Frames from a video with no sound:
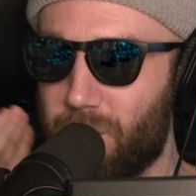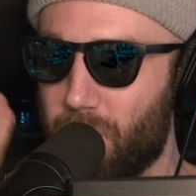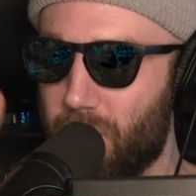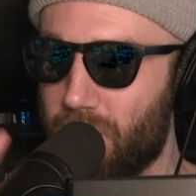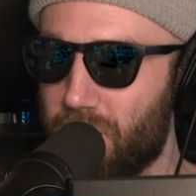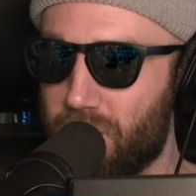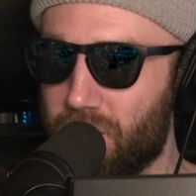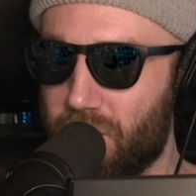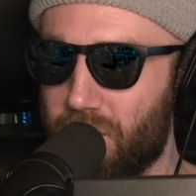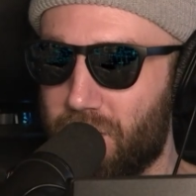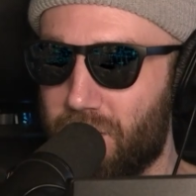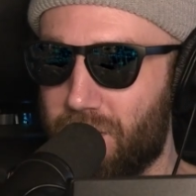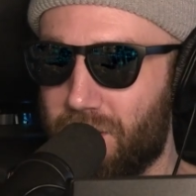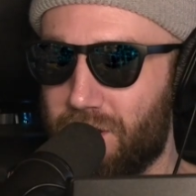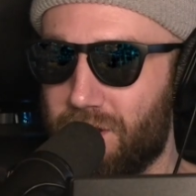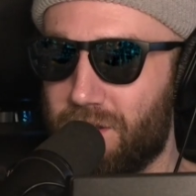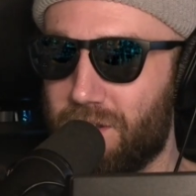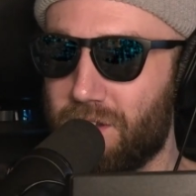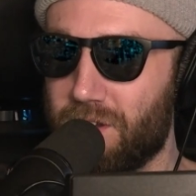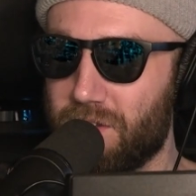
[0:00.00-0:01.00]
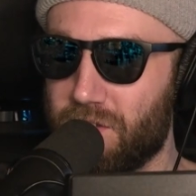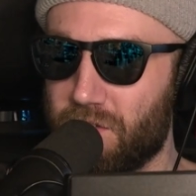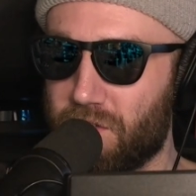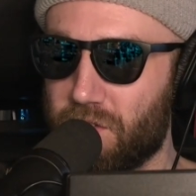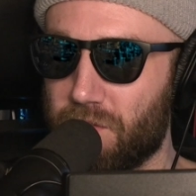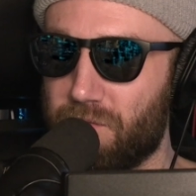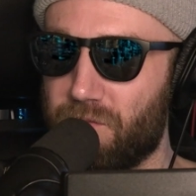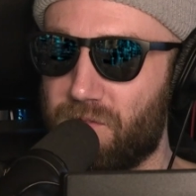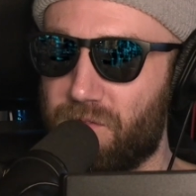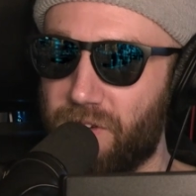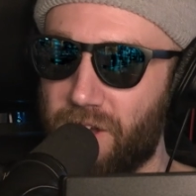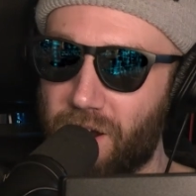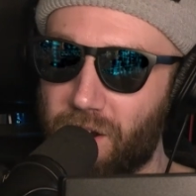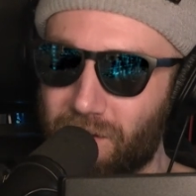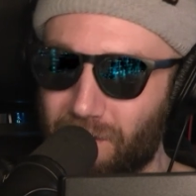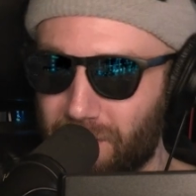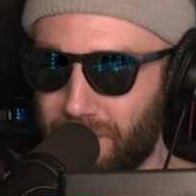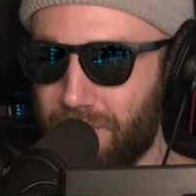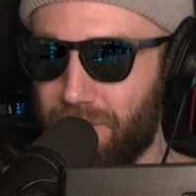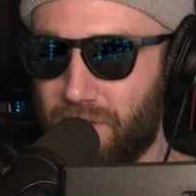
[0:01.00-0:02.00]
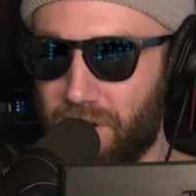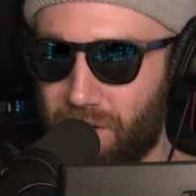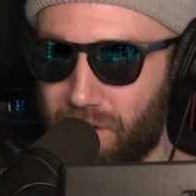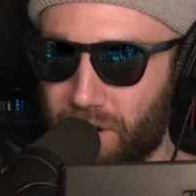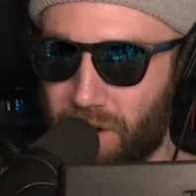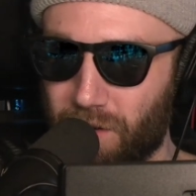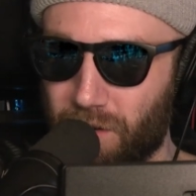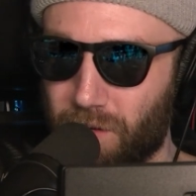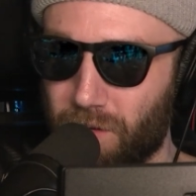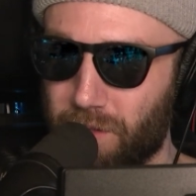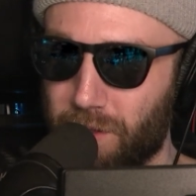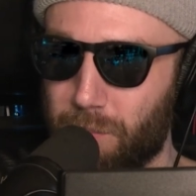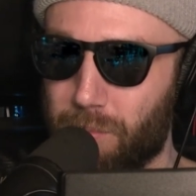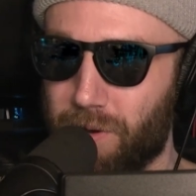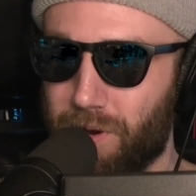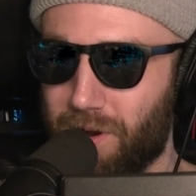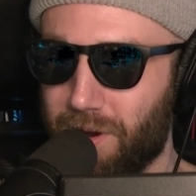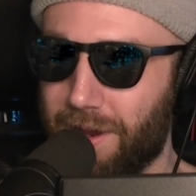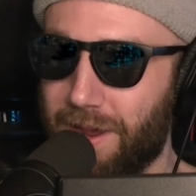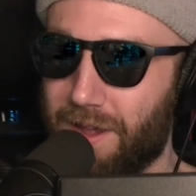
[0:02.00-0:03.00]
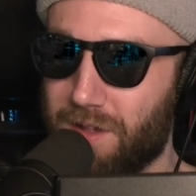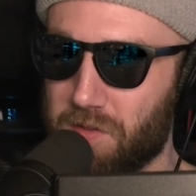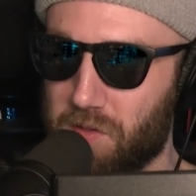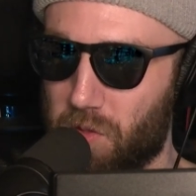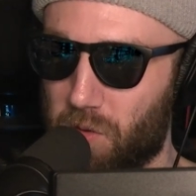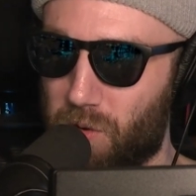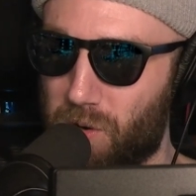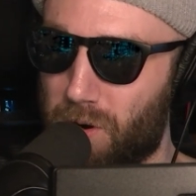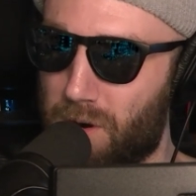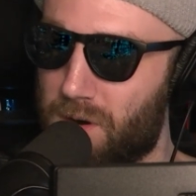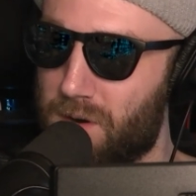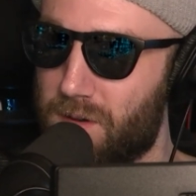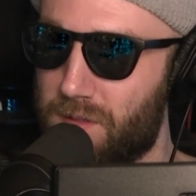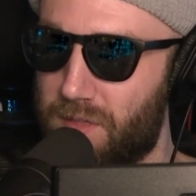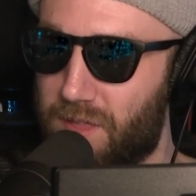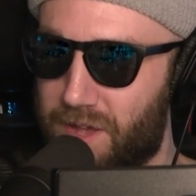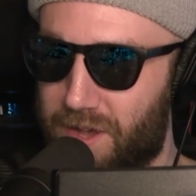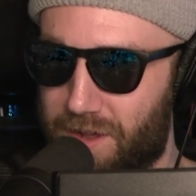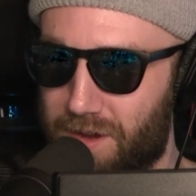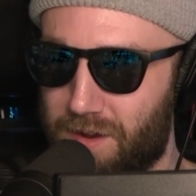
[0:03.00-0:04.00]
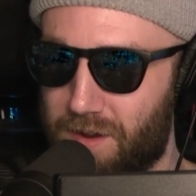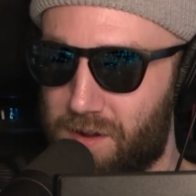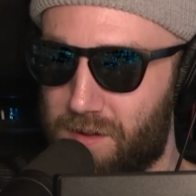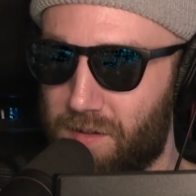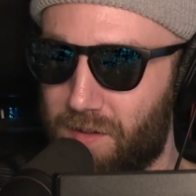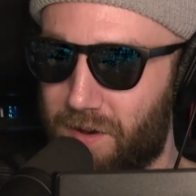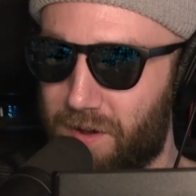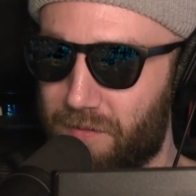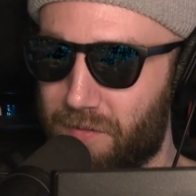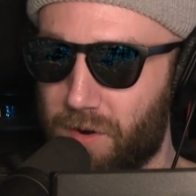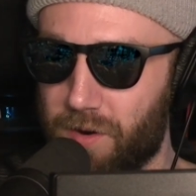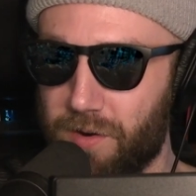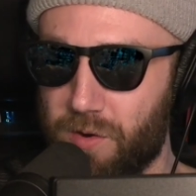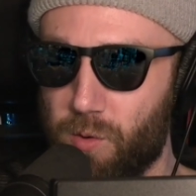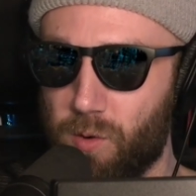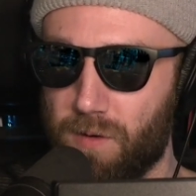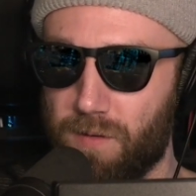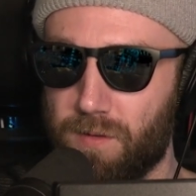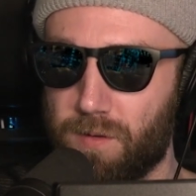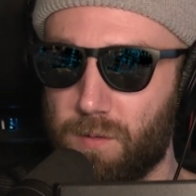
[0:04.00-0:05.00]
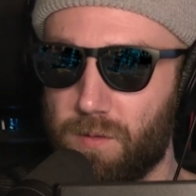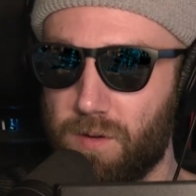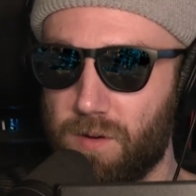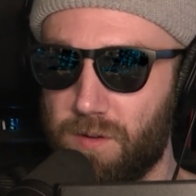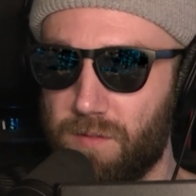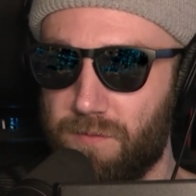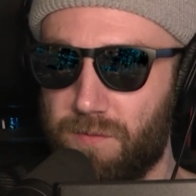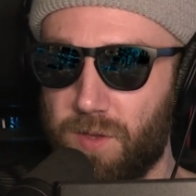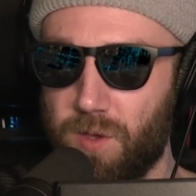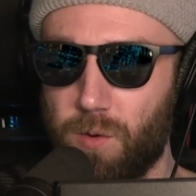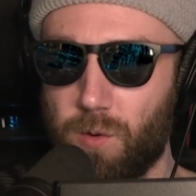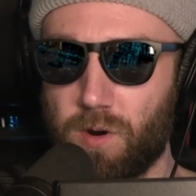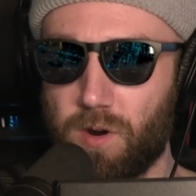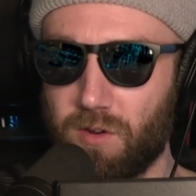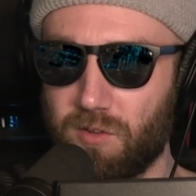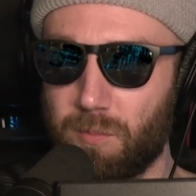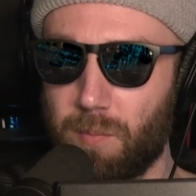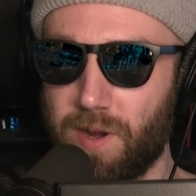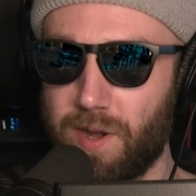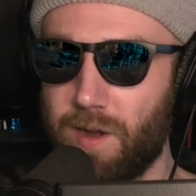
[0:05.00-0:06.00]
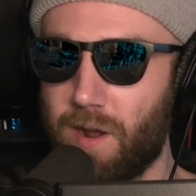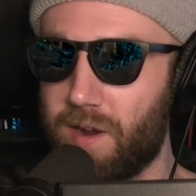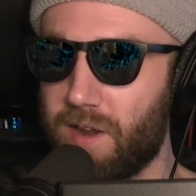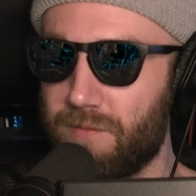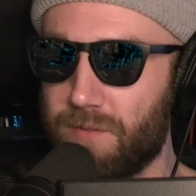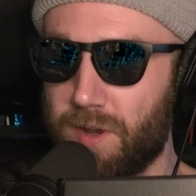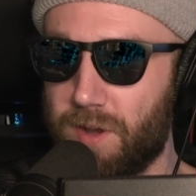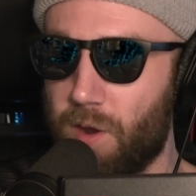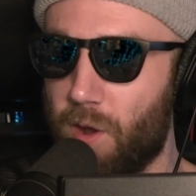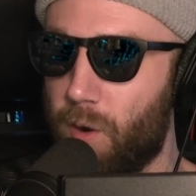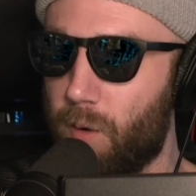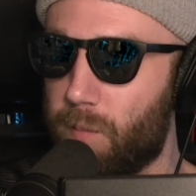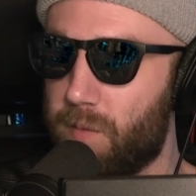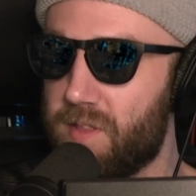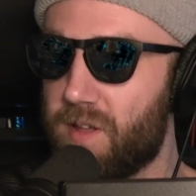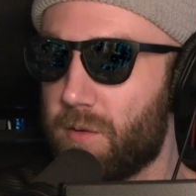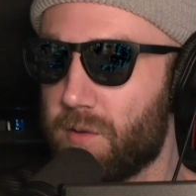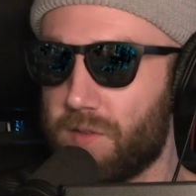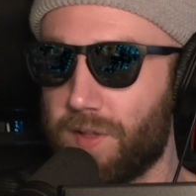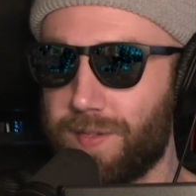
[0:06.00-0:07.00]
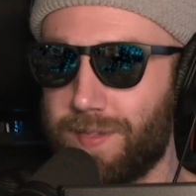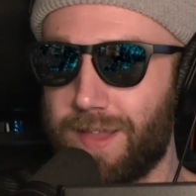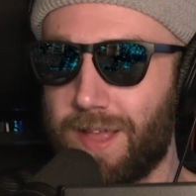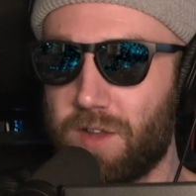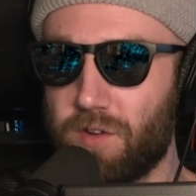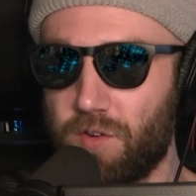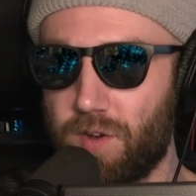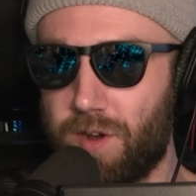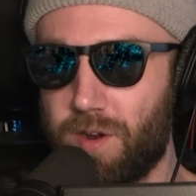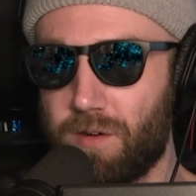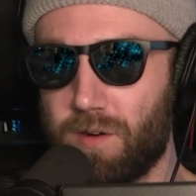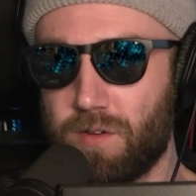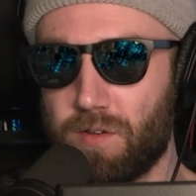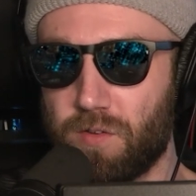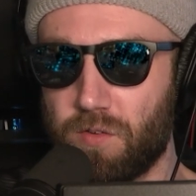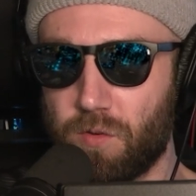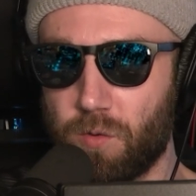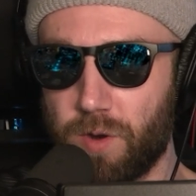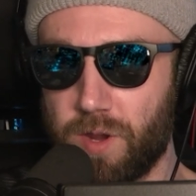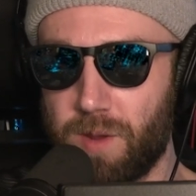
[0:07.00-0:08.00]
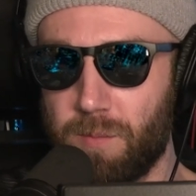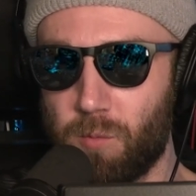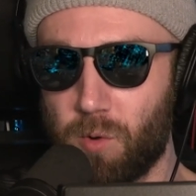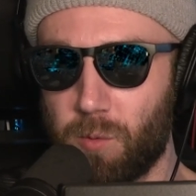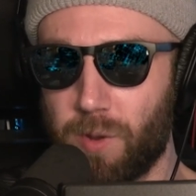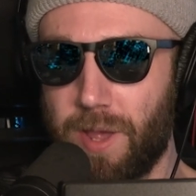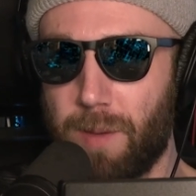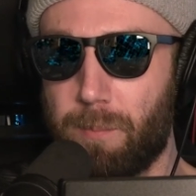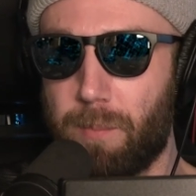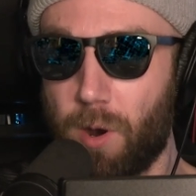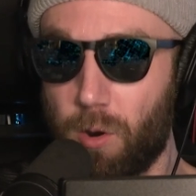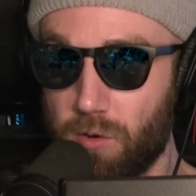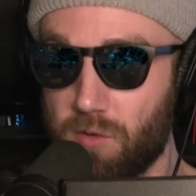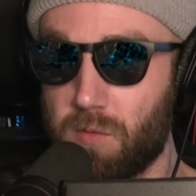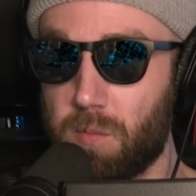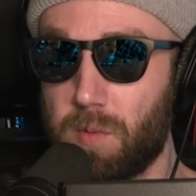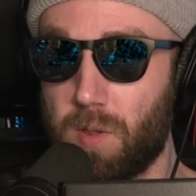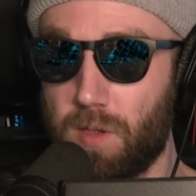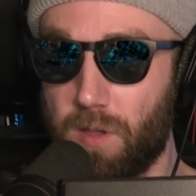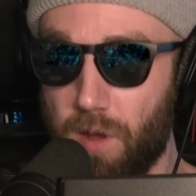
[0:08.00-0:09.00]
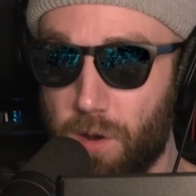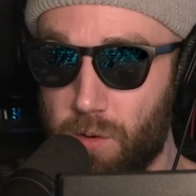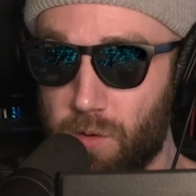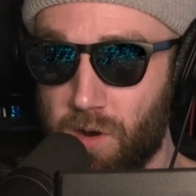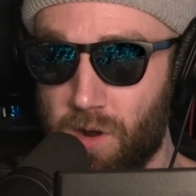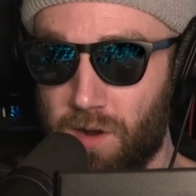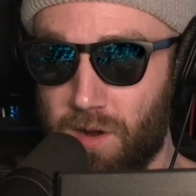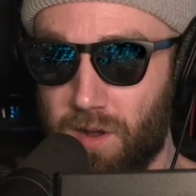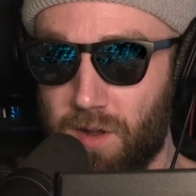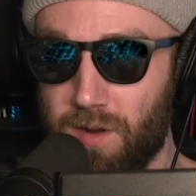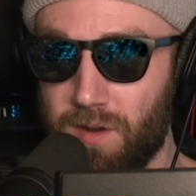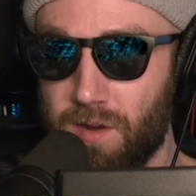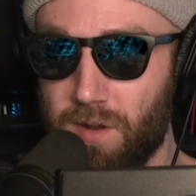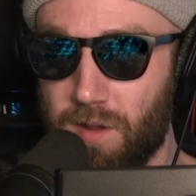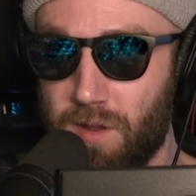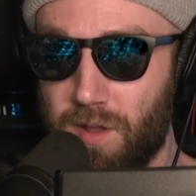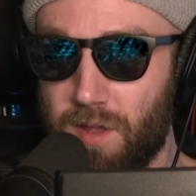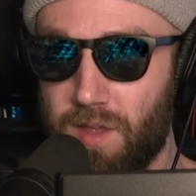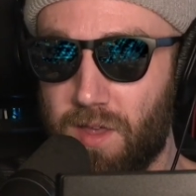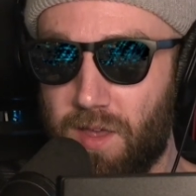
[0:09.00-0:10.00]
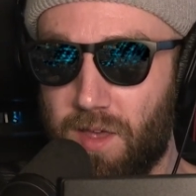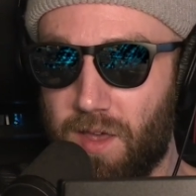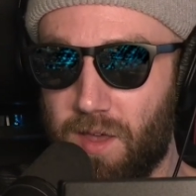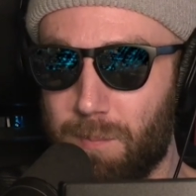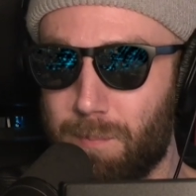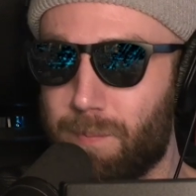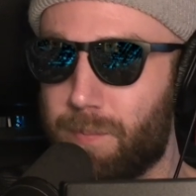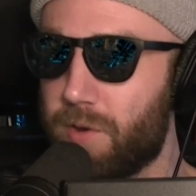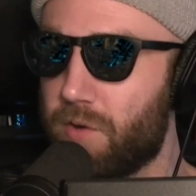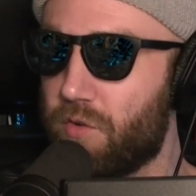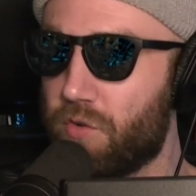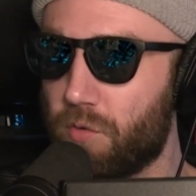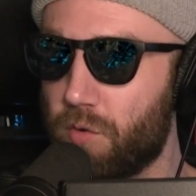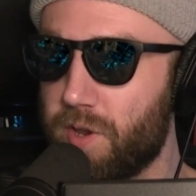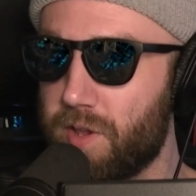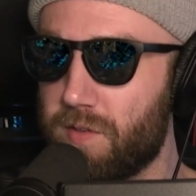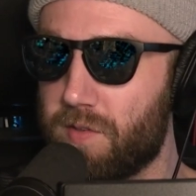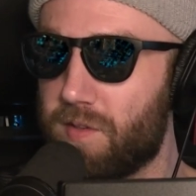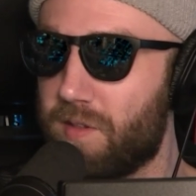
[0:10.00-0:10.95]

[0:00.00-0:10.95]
was uh, some very very early podcast lore that a lot of our newer viewers may not even know, but that was a legendary stream where we had Post Malone on. Yeah. And oh. Patrice oh.